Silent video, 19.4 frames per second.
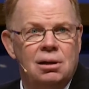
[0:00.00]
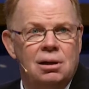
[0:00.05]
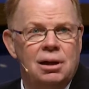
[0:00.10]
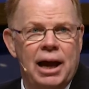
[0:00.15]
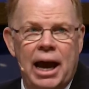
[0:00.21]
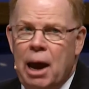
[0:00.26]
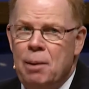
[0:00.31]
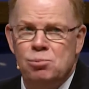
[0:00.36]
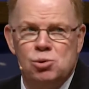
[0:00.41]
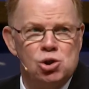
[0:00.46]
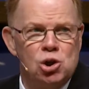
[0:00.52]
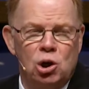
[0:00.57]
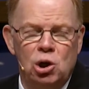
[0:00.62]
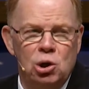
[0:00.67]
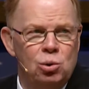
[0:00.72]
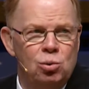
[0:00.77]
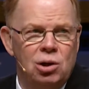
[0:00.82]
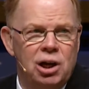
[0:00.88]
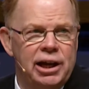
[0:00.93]

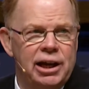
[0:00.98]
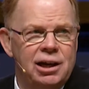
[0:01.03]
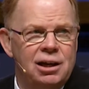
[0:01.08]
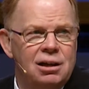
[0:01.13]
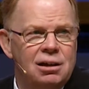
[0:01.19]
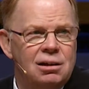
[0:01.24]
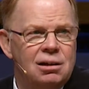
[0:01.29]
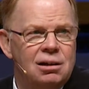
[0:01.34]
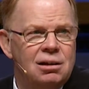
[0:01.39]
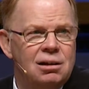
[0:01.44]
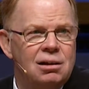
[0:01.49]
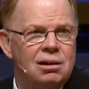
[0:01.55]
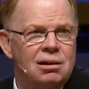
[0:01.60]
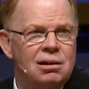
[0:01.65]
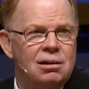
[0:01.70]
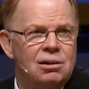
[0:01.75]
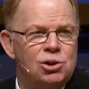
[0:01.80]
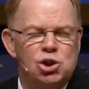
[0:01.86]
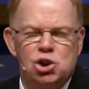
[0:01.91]
absolutely
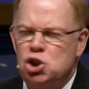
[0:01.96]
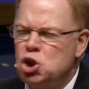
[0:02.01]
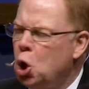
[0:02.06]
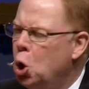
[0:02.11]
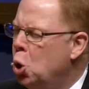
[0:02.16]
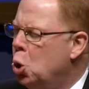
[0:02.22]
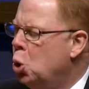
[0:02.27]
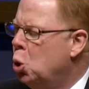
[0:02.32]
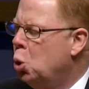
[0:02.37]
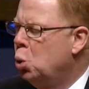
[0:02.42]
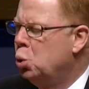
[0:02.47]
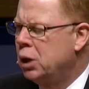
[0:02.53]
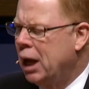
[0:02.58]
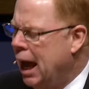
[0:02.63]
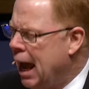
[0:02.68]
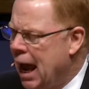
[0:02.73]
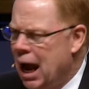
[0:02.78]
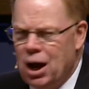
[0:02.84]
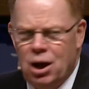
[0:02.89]
sold
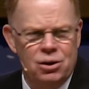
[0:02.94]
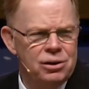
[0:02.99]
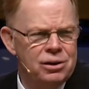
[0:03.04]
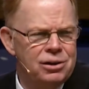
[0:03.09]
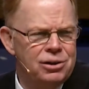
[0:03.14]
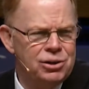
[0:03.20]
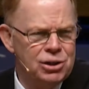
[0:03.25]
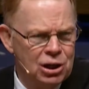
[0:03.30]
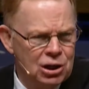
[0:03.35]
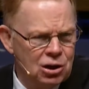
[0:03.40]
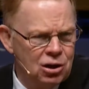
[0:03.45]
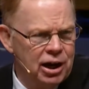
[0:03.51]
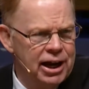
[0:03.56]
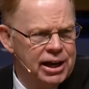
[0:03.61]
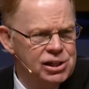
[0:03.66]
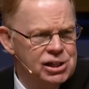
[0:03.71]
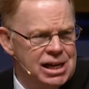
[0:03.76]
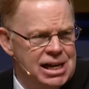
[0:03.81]
out to Christ.